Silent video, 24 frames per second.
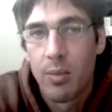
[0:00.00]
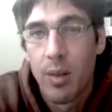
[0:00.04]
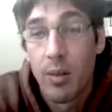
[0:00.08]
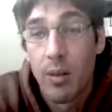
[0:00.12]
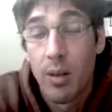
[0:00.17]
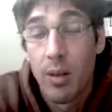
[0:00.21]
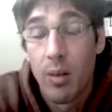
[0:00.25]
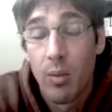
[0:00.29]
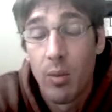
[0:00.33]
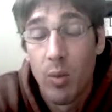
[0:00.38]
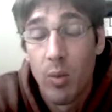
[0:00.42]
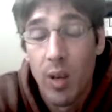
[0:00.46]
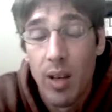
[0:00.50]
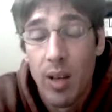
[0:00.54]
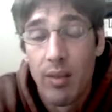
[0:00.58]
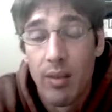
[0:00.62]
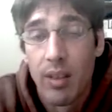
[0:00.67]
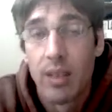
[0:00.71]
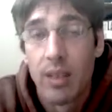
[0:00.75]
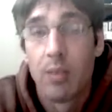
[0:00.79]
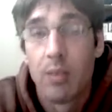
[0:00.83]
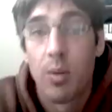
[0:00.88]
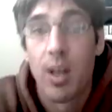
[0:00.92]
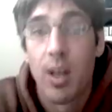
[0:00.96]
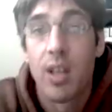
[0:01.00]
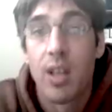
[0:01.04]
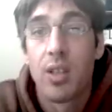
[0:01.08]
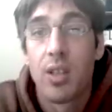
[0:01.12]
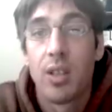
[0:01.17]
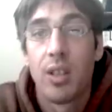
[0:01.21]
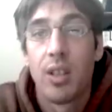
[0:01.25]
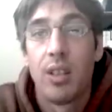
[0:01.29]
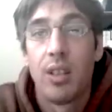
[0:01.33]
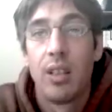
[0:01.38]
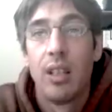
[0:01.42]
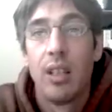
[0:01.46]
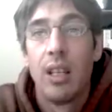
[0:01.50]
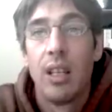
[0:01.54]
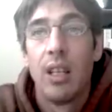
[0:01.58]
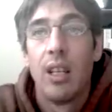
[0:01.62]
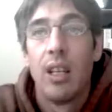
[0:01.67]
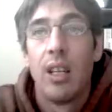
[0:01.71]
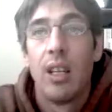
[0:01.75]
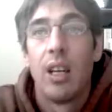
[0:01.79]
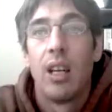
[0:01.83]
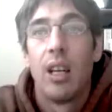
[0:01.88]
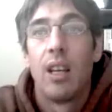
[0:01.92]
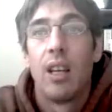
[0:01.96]
a way of expression
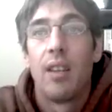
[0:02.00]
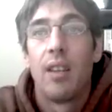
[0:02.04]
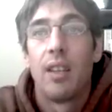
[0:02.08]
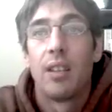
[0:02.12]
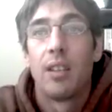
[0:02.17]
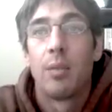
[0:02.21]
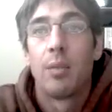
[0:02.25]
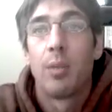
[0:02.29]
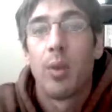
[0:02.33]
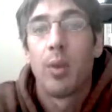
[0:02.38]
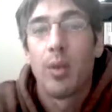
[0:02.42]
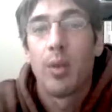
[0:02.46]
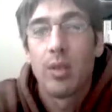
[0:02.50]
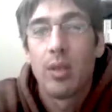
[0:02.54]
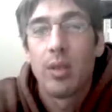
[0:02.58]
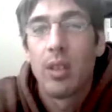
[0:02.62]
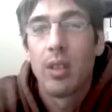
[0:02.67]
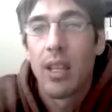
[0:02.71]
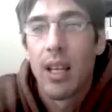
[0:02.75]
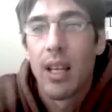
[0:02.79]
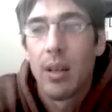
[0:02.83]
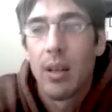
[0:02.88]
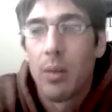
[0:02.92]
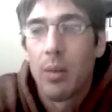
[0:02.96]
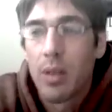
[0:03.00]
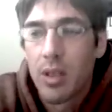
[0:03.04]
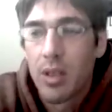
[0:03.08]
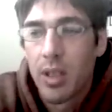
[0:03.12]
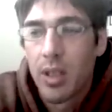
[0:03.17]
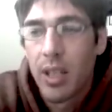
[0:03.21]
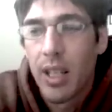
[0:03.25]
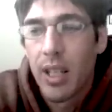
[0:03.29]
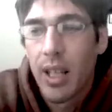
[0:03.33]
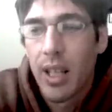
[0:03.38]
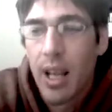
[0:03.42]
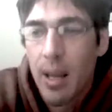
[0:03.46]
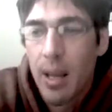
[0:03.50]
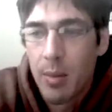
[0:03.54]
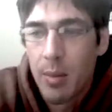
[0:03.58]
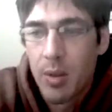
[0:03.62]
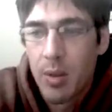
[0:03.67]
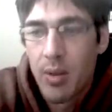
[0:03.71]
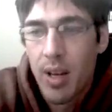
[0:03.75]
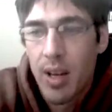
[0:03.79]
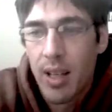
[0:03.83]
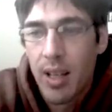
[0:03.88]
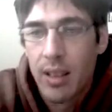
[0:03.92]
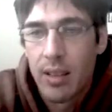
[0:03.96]
uh, that's a personal language. And again, I
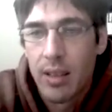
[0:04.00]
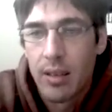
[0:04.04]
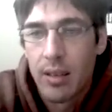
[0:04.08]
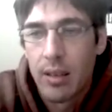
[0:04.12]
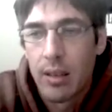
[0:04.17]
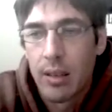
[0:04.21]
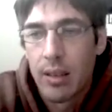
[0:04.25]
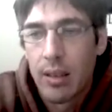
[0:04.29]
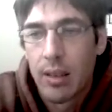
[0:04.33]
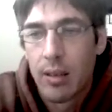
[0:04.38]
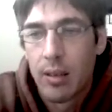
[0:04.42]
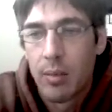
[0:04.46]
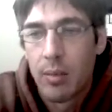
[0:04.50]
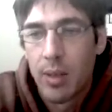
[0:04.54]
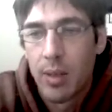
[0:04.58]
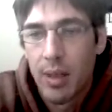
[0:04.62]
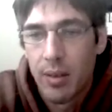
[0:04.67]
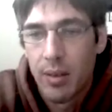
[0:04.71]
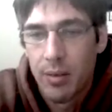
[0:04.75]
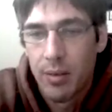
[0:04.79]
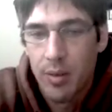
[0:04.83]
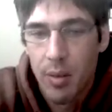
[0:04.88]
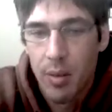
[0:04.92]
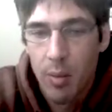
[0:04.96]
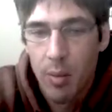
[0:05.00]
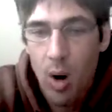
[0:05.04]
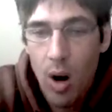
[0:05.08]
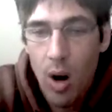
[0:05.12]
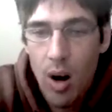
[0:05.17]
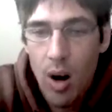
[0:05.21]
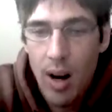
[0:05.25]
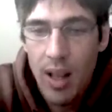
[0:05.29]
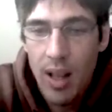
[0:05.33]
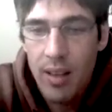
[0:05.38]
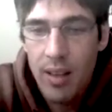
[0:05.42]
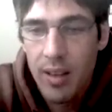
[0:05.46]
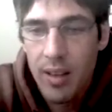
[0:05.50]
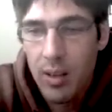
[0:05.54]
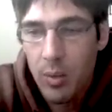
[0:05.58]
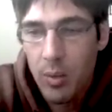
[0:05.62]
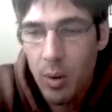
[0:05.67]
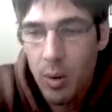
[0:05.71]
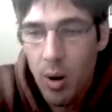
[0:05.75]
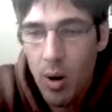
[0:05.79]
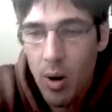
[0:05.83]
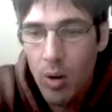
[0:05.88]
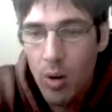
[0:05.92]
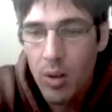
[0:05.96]
abstract this a little bit from art. I think
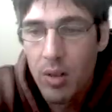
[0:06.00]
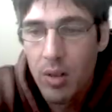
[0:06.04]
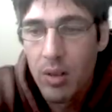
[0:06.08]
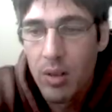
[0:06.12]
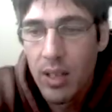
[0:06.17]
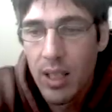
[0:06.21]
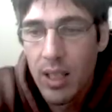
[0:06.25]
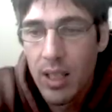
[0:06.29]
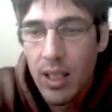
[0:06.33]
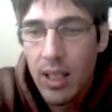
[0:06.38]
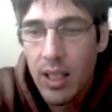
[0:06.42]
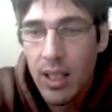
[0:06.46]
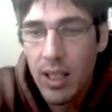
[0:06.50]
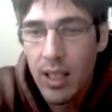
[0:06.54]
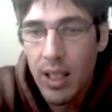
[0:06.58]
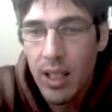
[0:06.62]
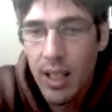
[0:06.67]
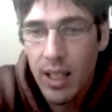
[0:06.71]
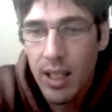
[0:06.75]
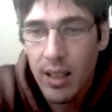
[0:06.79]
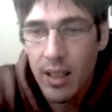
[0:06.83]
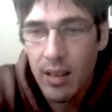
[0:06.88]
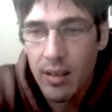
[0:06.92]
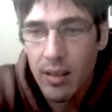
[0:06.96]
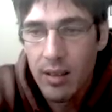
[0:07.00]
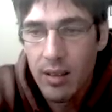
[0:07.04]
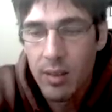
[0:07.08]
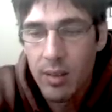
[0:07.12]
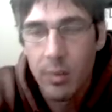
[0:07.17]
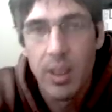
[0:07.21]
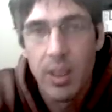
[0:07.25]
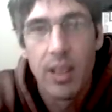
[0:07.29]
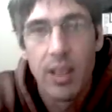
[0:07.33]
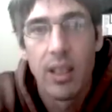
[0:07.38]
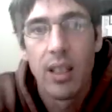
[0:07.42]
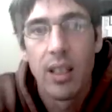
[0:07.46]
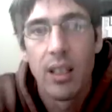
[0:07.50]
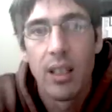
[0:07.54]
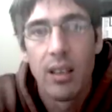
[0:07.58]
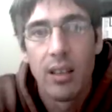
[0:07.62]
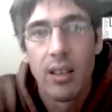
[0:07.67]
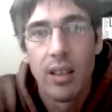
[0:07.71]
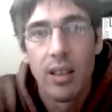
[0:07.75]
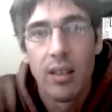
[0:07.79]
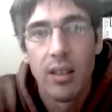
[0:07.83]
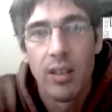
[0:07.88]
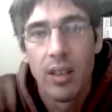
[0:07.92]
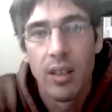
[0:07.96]
we're all unique, and, and speaking,
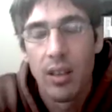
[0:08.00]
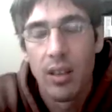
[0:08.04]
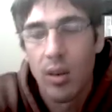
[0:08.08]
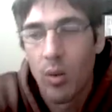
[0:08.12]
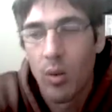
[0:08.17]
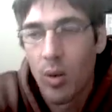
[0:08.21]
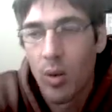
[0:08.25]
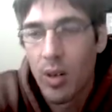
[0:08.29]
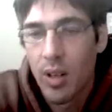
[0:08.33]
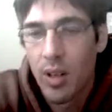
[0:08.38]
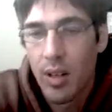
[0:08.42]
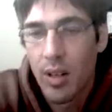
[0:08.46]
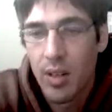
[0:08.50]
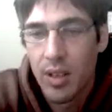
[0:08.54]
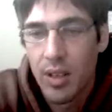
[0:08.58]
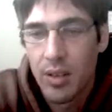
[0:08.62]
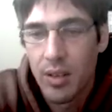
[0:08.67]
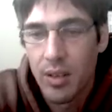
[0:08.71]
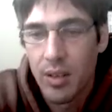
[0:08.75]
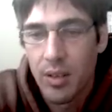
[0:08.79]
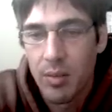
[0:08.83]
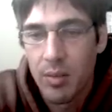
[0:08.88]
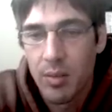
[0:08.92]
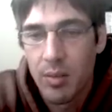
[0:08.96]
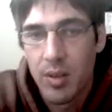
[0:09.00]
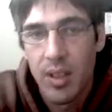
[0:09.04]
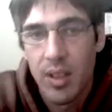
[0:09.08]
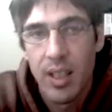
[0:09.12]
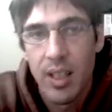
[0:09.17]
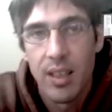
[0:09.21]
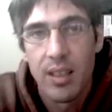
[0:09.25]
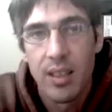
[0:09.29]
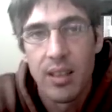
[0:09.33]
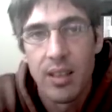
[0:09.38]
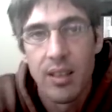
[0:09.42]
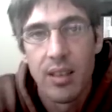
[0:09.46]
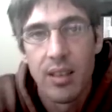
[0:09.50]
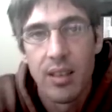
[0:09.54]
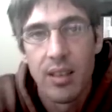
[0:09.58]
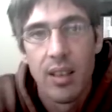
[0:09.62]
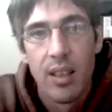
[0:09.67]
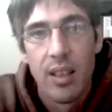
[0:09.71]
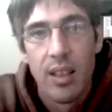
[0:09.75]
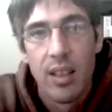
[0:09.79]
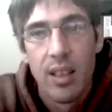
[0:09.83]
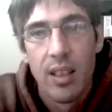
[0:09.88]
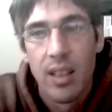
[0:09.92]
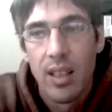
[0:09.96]
even in ordinary circumstances,
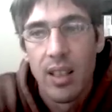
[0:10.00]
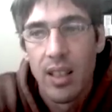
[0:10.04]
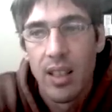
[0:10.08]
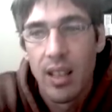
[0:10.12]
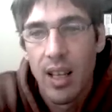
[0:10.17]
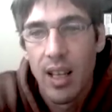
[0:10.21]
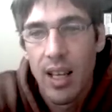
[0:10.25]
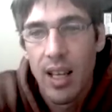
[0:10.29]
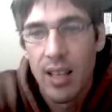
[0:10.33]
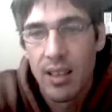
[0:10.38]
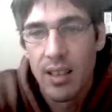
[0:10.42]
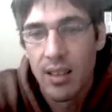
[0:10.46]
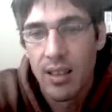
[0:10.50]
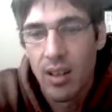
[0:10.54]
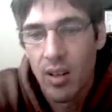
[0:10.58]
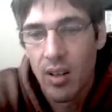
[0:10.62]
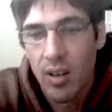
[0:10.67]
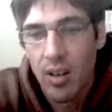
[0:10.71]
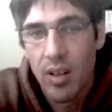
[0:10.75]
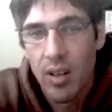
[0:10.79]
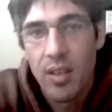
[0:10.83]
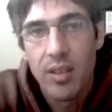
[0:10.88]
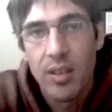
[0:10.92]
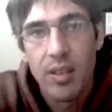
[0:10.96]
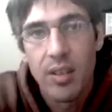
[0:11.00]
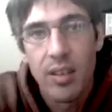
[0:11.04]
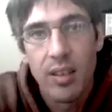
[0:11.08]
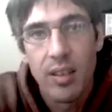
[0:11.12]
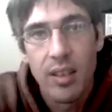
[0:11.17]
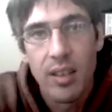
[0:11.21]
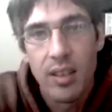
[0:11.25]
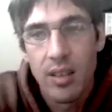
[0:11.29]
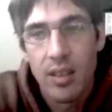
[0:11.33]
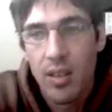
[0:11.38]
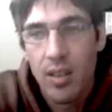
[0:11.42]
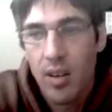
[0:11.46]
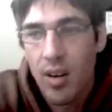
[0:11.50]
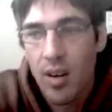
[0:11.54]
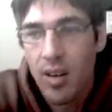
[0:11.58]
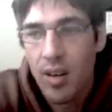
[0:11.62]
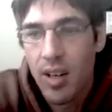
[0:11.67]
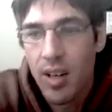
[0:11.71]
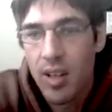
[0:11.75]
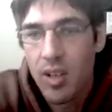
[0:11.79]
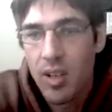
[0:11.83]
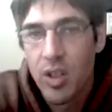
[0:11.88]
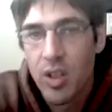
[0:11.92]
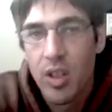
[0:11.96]
uh, has an art, at least an art and
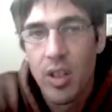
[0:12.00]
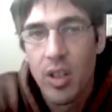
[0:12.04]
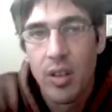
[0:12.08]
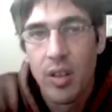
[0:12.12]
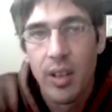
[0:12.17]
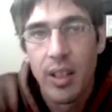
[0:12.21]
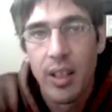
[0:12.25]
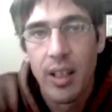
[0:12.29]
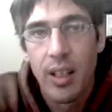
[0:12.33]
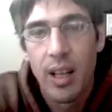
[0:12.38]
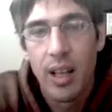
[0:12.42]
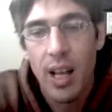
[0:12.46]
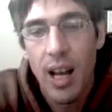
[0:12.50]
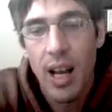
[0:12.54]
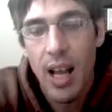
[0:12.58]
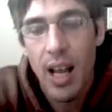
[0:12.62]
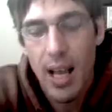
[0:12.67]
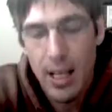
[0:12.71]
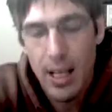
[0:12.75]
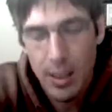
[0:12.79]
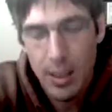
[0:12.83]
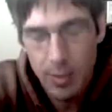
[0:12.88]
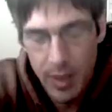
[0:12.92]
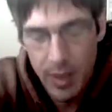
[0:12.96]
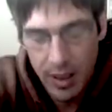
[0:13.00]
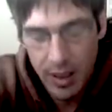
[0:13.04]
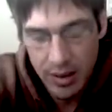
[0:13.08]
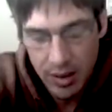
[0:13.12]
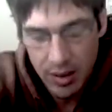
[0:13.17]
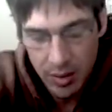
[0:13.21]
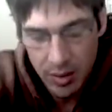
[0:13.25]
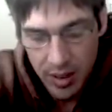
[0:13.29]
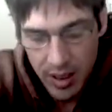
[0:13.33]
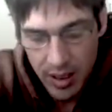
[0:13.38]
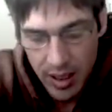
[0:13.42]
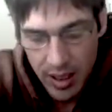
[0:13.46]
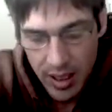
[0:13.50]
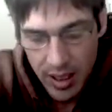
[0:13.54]
engineering kind of aspect to it.